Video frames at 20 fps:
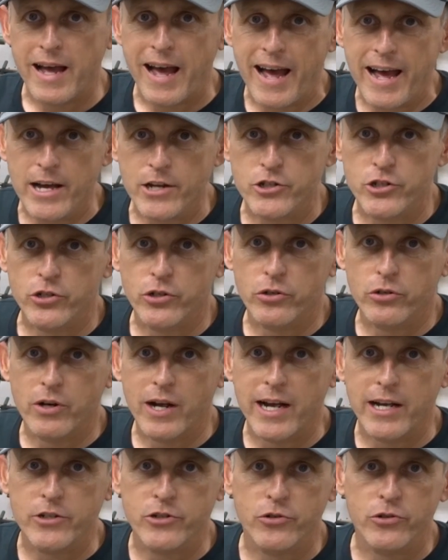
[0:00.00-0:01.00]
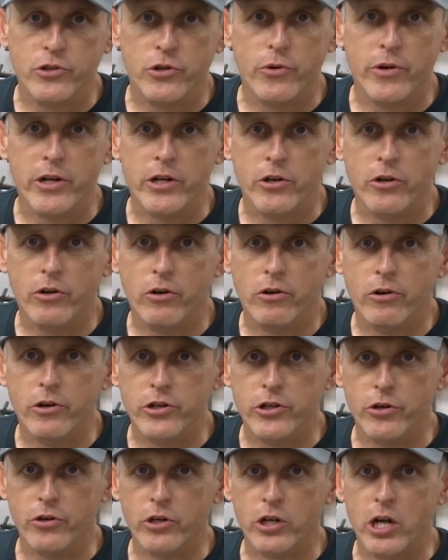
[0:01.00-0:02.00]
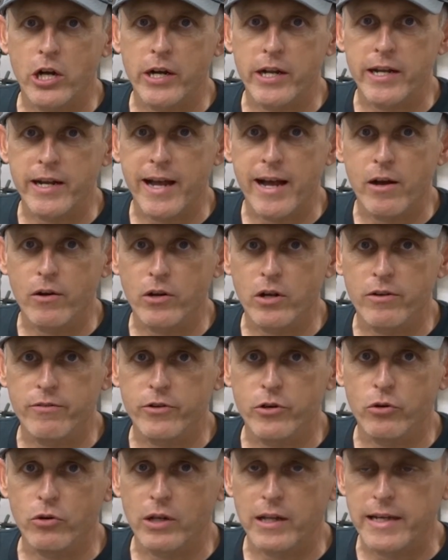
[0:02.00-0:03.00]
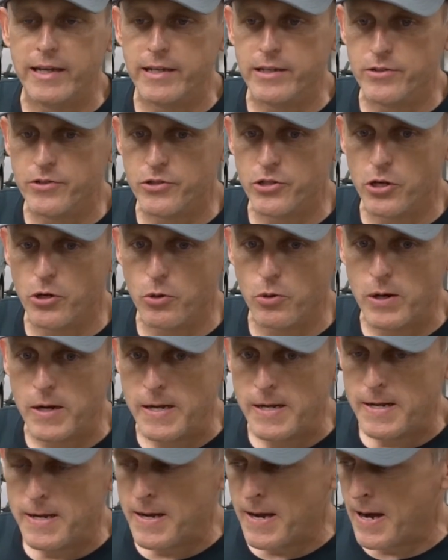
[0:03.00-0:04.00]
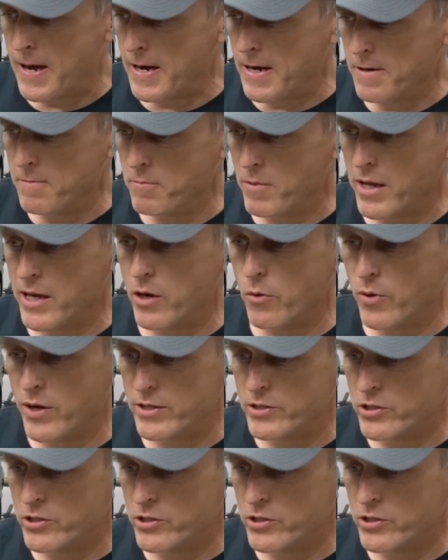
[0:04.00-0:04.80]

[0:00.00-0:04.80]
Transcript: as you're doing your cutting out of your lid. So anyway,